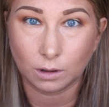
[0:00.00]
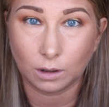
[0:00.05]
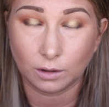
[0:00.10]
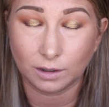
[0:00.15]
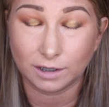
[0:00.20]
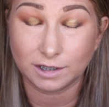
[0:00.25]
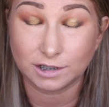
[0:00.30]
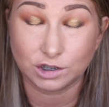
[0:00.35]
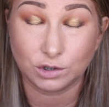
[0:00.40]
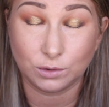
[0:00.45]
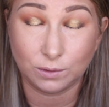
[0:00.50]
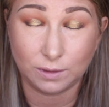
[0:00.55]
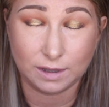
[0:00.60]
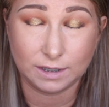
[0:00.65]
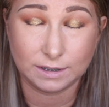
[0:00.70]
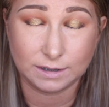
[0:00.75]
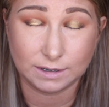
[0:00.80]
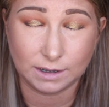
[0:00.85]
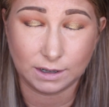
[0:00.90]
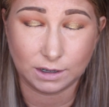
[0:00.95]
Alright, so
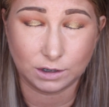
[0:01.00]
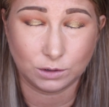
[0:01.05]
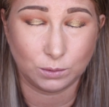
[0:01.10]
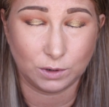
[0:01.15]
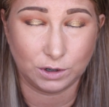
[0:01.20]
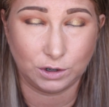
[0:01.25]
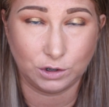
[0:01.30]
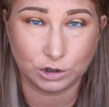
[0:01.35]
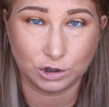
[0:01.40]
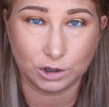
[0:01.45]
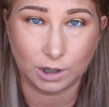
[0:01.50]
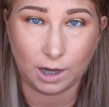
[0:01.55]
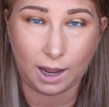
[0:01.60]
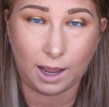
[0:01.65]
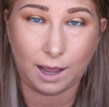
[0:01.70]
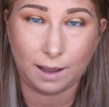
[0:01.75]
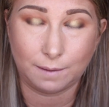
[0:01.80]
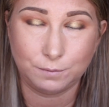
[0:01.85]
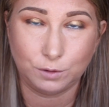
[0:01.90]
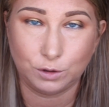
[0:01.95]
this is what you should
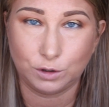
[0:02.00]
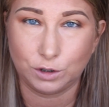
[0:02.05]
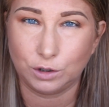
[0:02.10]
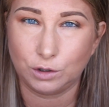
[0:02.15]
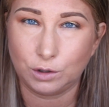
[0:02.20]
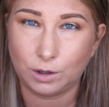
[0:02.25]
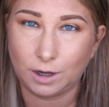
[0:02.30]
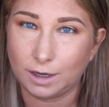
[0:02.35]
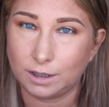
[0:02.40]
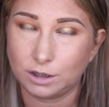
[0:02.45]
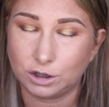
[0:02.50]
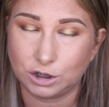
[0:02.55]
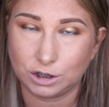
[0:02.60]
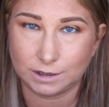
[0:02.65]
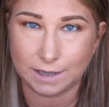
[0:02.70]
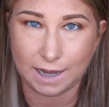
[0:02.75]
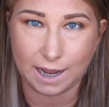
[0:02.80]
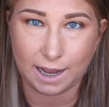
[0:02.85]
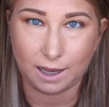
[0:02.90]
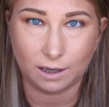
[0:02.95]
have. You can go ahead and
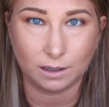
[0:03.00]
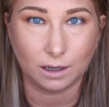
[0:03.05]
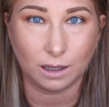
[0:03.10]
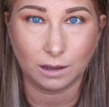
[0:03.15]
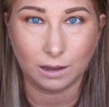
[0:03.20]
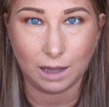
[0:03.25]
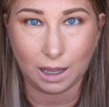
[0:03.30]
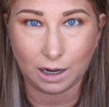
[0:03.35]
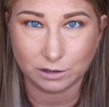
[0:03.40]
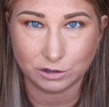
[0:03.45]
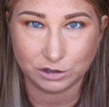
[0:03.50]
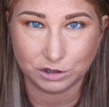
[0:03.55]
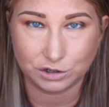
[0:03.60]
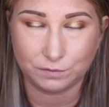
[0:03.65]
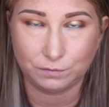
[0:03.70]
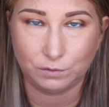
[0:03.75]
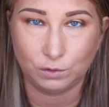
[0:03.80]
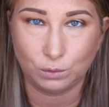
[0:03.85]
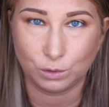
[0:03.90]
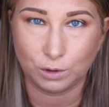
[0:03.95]
just add lashes
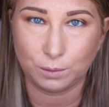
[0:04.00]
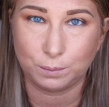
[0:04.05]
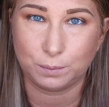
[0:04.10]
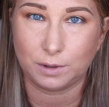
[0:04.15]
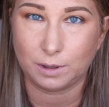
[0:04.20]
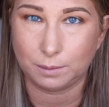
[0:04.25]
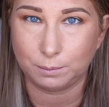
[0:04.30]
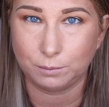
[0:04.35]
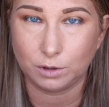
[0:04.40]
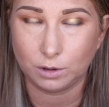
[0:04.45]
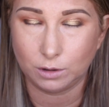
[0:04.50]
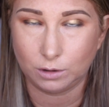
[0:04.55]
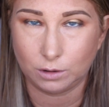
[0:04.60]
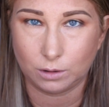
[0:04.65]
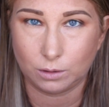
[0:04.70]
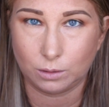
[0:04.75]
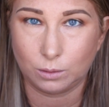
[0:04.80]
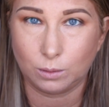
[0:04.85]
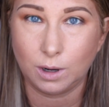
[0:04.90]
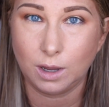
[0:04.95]
if you want, but I'm going to
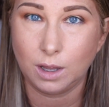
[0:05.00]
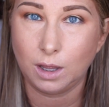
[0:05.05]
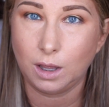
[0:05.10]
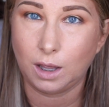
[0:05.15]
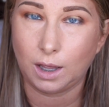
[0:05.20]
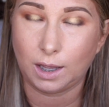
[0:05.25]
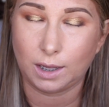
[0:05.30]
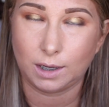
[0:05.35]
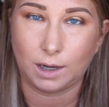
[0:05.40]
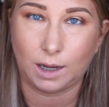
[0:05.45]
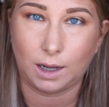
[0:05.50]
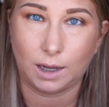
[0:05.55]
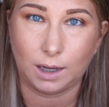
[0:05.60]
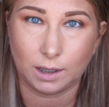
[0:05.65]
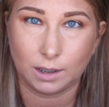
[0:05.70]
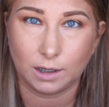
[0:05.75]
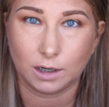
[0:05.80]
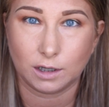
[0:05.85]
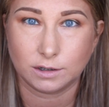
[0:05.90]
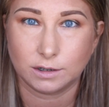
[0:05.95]
go and
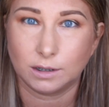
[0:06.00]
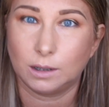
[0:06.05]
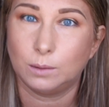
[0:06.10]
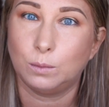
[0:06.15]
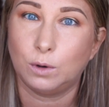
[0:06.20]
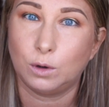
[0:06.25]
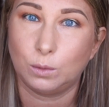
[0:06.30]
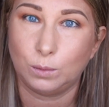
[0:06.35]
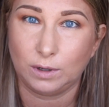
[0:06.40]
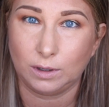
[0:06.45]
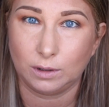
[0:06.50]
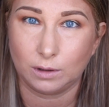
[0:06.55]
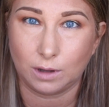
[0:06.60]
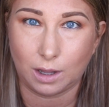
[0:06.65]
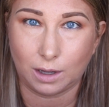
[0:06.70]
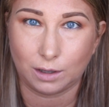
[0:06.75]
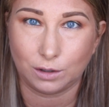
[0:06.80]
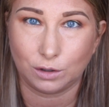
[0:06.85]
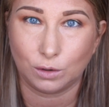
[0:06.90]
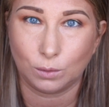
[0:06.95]
add some wing
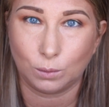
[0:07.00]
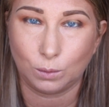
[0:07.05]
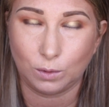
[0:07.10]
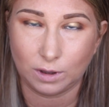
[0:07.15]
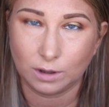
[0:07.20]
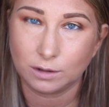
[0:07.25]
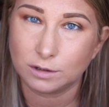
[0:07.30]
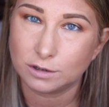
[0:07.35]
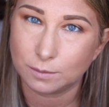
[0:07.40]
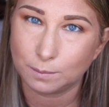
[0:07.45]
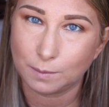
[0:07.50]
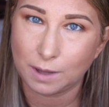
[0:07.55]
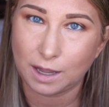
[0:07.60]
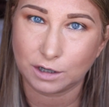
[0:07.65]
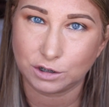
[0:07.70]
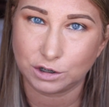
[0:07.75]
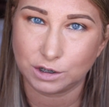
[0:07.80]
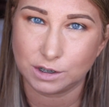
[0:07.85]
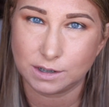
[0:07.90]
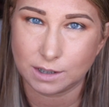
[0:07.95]
liner with some
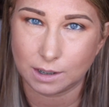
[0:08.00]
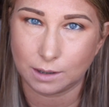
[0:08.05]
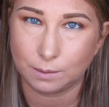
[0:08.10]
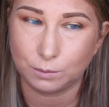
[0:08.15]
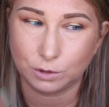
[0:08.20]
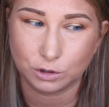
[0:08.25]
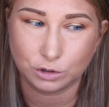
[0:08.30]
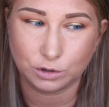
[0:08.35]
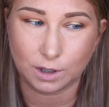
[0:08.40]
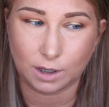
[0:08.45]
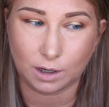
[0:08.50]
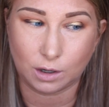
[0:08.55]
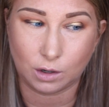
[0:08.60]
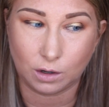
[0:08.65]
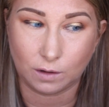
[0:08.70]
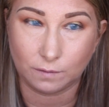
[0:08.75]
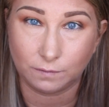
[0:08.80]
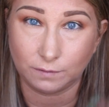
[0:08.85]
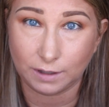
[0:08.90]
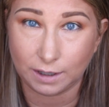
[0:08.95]
lashes, and I'm going to do that
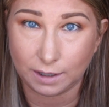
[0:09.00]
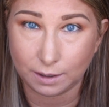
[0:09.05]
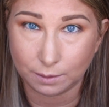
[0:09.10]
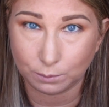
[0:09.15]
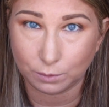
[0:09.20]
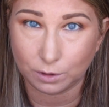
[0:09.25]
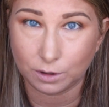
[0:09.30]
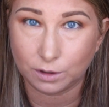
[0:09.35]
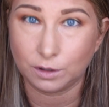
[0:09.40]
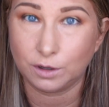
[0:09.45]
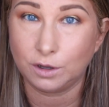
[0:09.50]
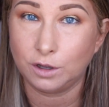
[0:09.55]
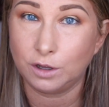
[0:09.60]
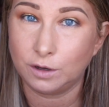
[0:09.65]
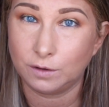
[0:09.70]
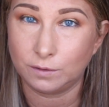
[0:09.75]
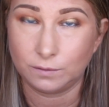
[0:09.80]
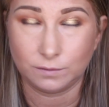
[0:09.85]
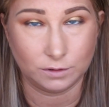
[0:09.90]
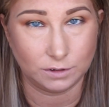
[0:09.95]
off camera
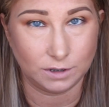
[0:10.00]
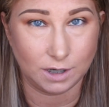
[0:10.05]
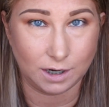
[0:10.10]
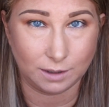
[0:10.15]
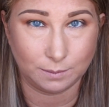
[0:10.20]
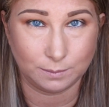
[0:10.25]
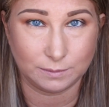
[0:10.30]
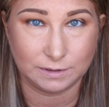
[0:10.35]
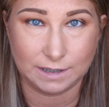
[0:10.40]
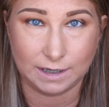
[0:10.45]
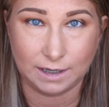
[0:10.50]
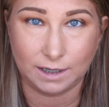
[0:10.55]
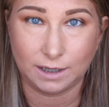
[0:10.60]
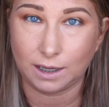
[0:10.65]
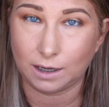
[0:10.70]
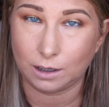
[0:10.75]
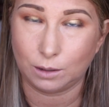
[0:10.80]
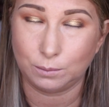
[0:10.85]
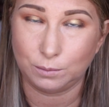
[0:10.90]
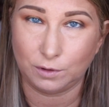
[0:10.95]
for time's
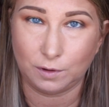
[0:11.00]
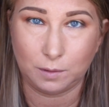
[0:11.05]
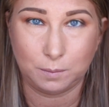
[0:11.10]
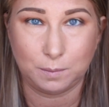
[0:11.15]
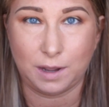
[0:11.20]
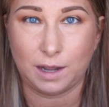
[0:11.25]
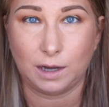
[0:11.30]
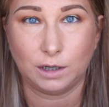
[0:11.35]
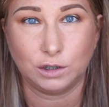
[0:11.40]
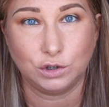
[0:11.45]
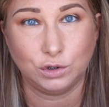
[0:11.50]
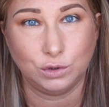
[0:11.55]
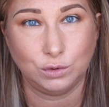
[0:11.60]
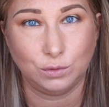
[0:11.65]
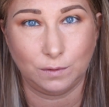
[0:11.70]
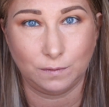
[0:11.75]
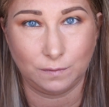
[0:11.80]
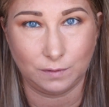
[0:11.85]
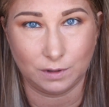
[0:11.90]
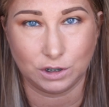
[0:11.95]
sake, and I'll be right back
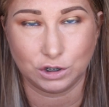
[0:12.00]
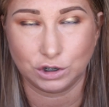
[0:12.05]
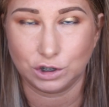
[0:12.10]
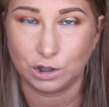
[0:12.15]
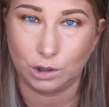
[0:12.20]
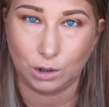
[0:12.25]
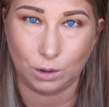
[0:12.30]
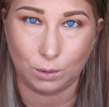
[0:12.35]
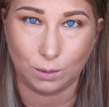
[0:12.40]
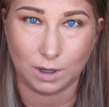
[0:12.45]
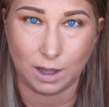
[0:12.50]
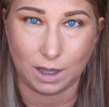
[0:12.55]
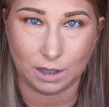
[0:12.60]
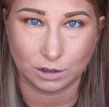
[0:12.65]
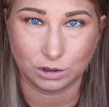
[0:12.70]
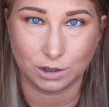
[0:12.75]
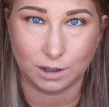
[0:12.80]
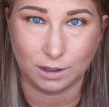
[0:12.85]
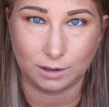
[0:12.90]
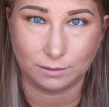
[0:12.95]
to finish the lower
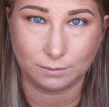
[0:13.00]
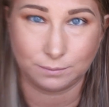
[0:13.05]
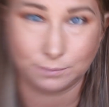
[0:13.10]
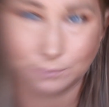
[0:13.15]
lash line.